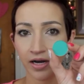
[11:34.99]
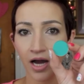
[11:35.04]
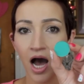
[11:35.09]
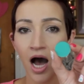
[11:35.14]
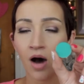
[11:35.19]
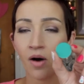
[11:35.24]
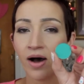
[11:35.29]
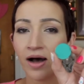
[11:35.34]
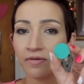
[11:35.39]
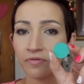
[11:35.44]

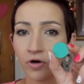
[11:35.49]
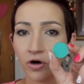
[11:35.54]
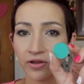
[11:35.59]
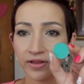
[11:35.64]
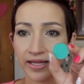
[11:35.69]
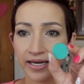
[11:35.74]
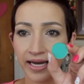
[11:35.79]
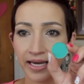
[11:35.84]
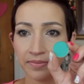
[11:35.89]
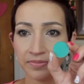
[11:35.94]
I'll have all
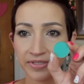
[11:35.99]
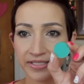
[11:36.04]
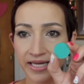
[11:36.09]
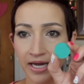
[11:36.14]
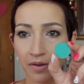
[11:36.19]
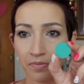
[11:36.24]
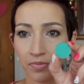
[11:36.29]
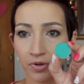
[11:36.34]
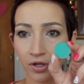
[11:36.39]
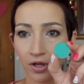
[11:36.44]
the names
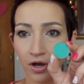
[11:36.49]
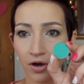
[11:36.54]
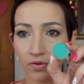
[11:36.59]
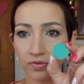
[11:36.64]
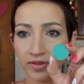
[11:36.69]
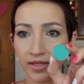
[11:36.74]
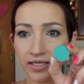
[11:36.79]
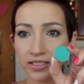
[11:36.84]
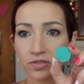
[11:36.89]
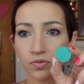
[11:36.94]
down below.
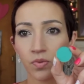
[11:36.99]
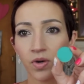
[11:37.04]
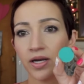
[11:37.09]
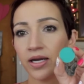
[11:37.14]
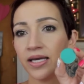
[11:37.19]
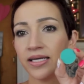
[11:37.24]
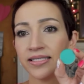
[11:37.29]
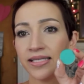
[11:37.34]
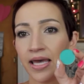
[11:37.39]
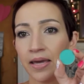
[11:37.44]
This one
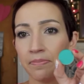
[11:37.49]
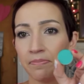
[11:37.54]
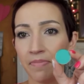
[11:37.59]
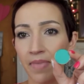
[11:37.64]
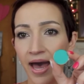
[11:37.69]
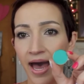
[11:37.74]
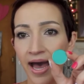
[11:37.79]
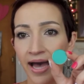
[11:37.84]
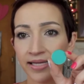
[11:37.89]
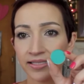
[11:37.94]
is a
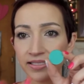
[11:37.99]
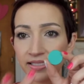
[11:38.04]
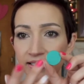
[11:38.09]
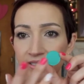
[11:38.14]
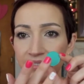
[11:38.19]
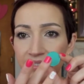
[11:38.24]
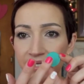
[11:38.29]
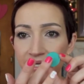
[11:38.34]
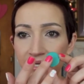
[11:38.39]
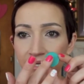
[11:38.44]
matte
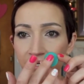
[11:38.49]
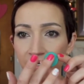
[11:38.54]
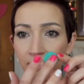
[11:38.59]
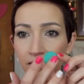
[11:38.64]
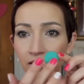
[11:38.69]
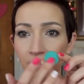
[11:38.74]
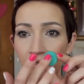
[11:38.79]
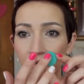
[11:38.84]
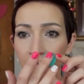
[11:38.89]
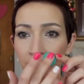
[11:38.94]

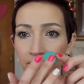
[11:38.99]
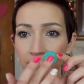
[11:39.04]
teal.